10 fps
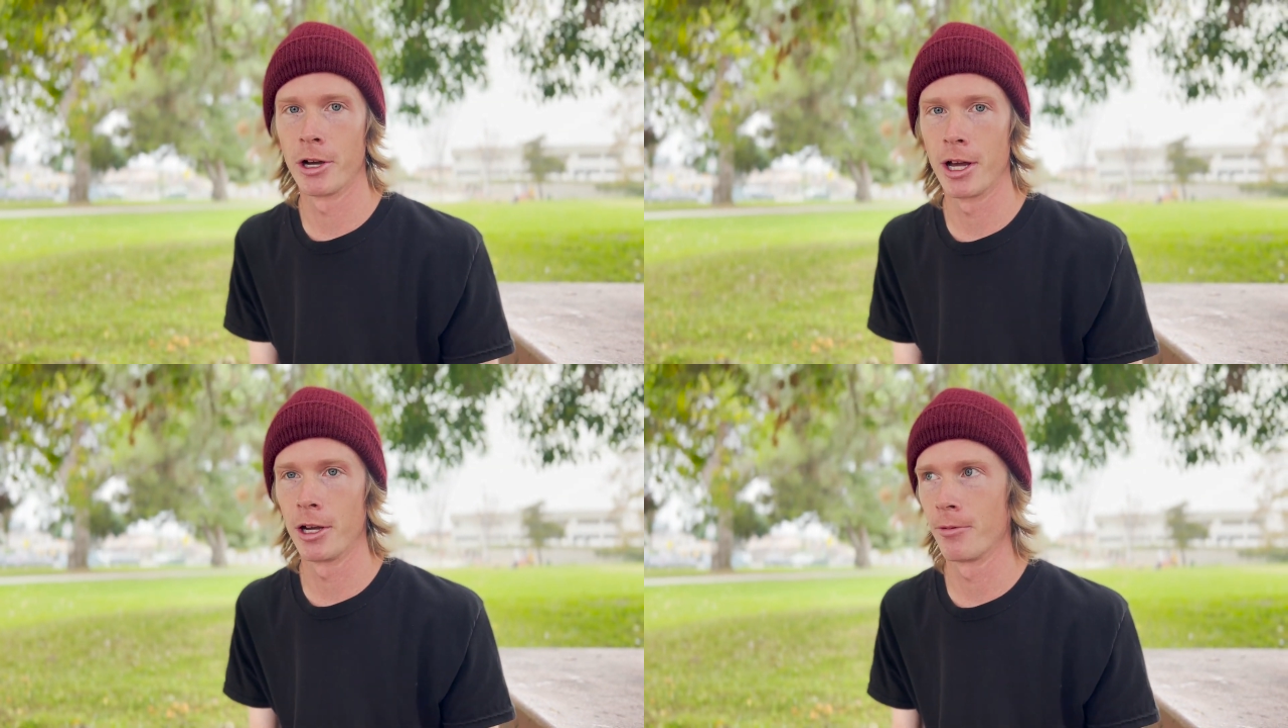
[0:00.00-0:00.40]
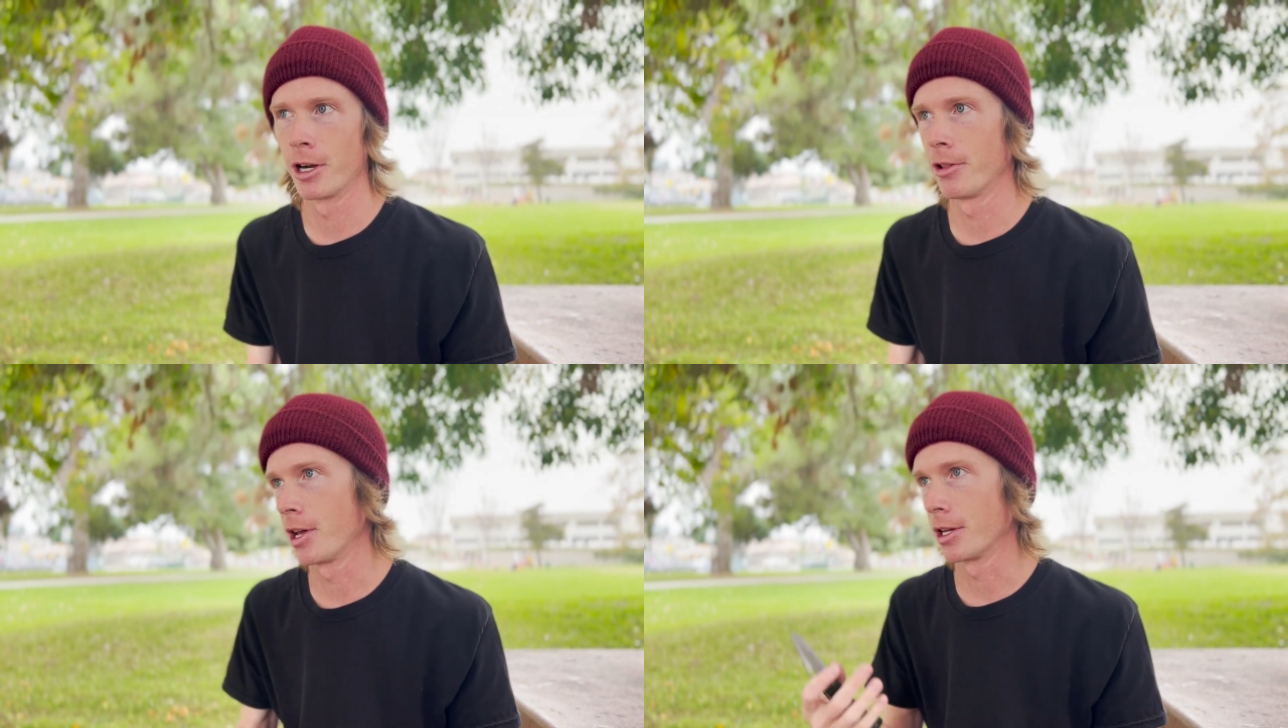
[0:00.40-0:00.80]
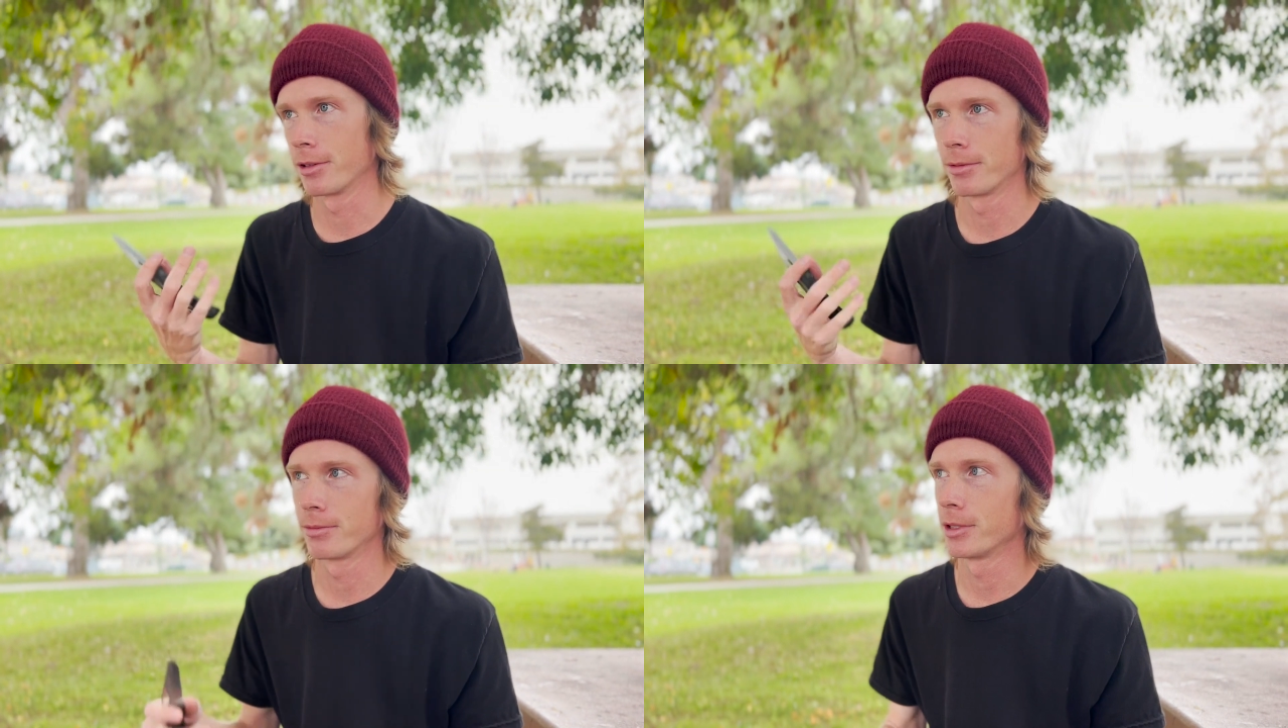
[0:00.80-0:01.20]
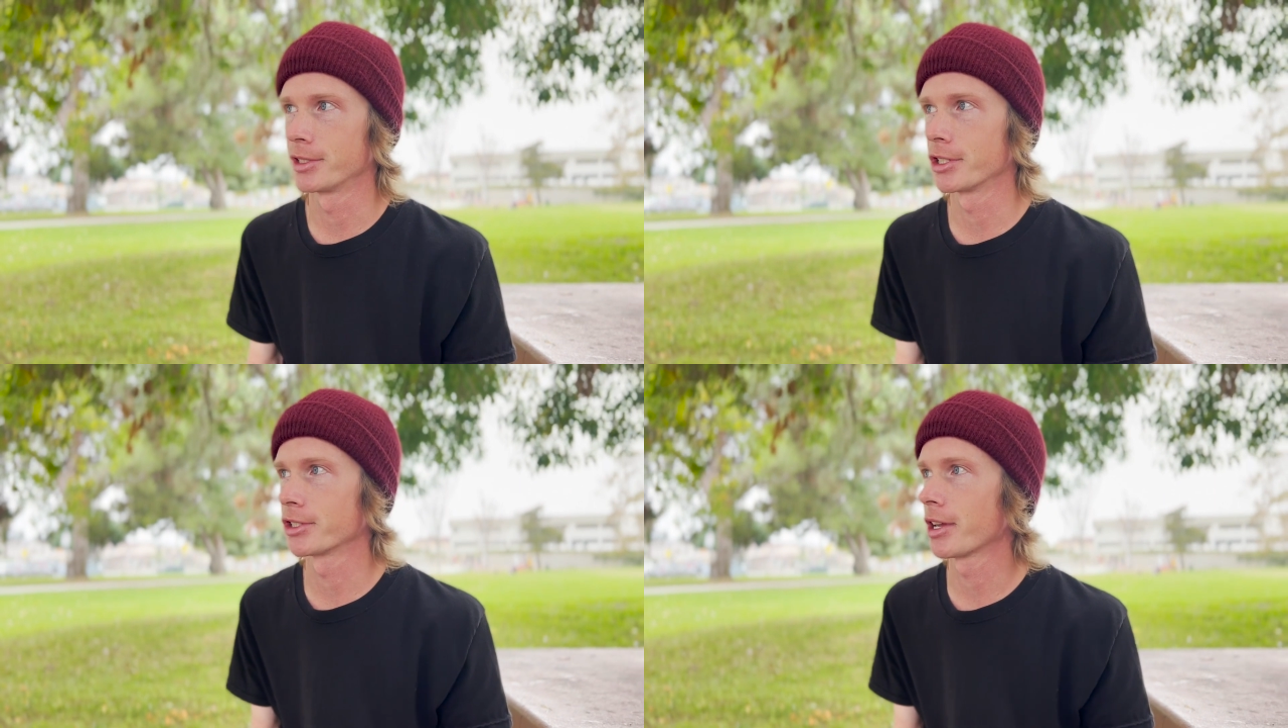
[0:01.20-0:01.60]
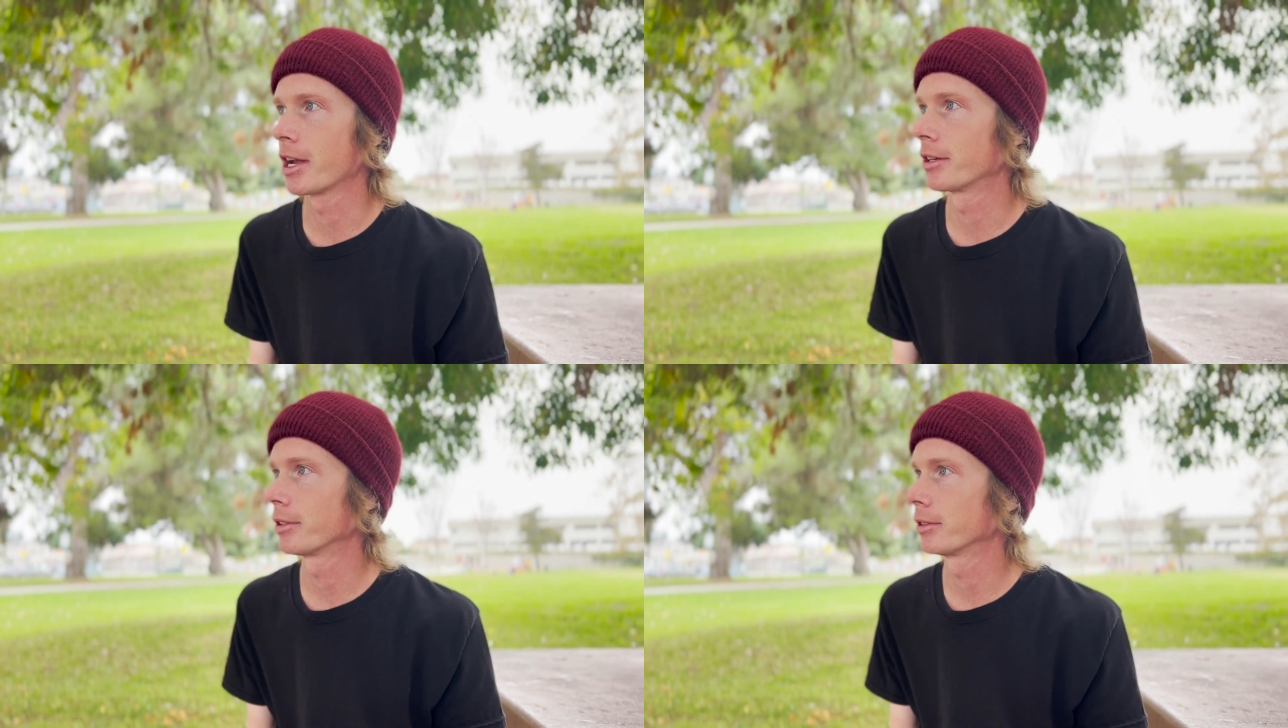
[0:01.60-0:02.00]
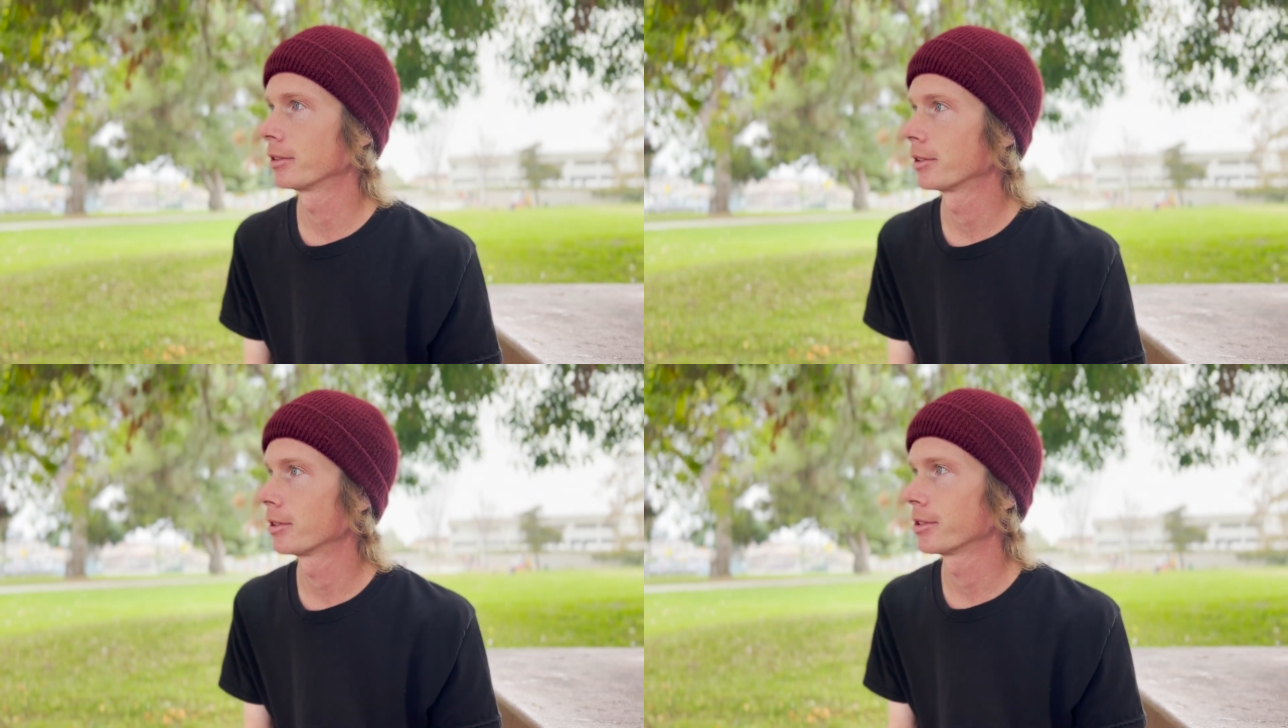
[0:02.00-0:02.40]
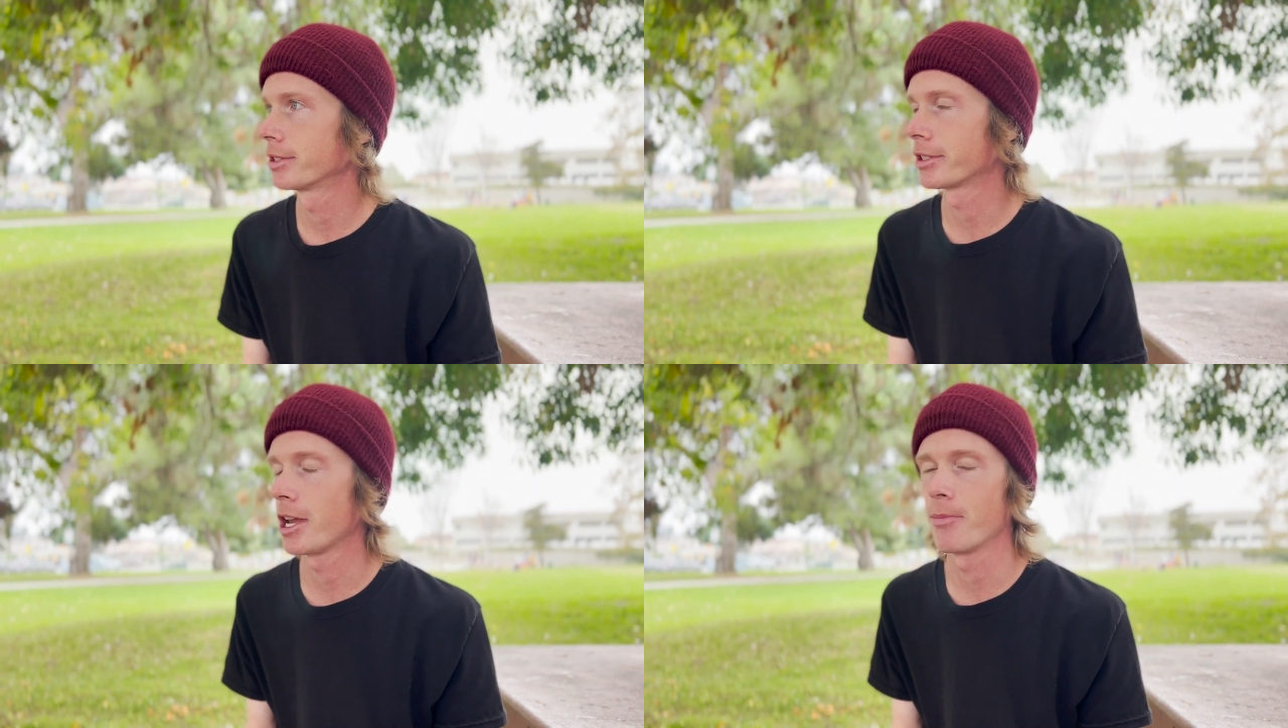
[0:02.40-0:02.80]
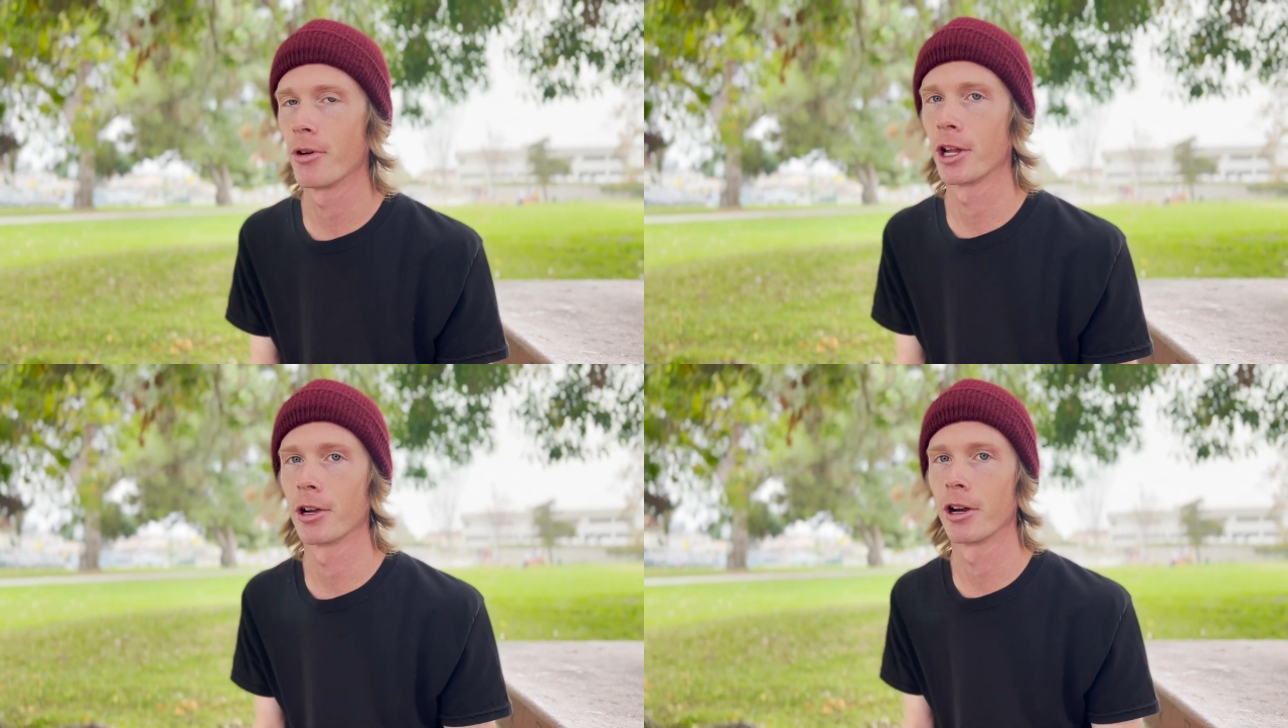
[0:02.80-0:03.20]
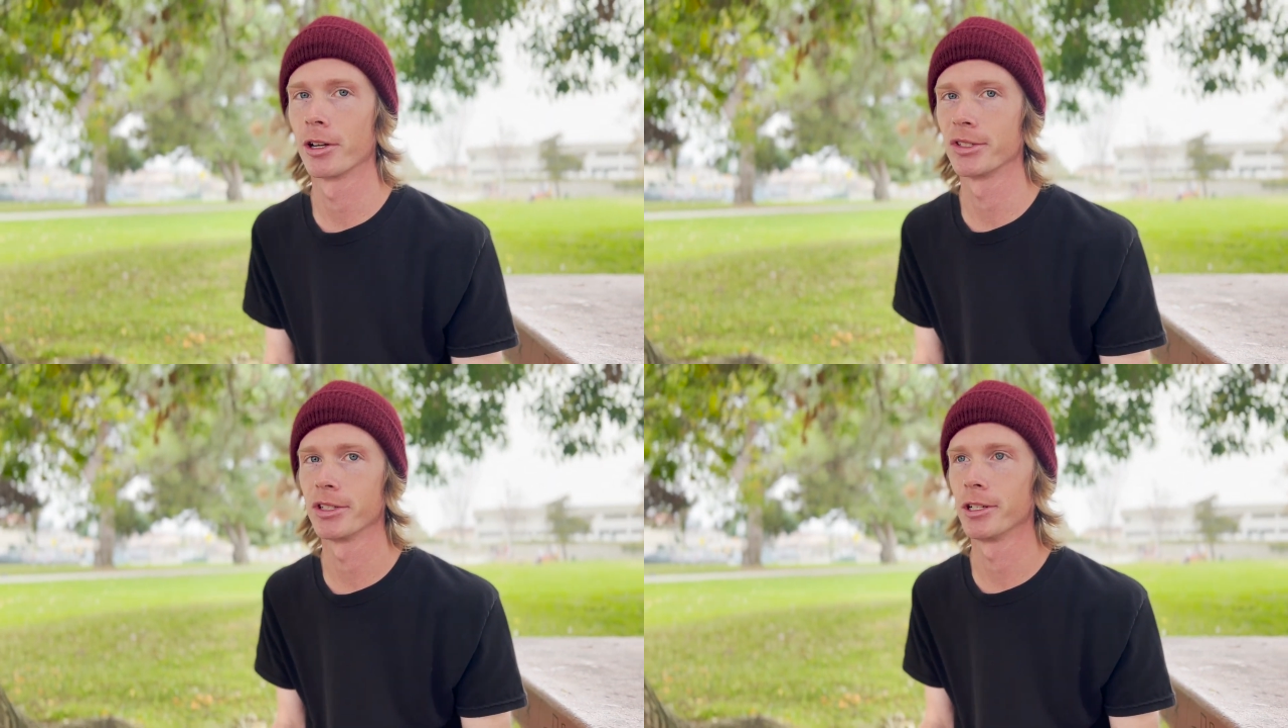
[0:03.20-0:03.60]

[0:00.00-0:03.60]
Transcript: I didn't want to, like, it's just like skateboarding courtesy.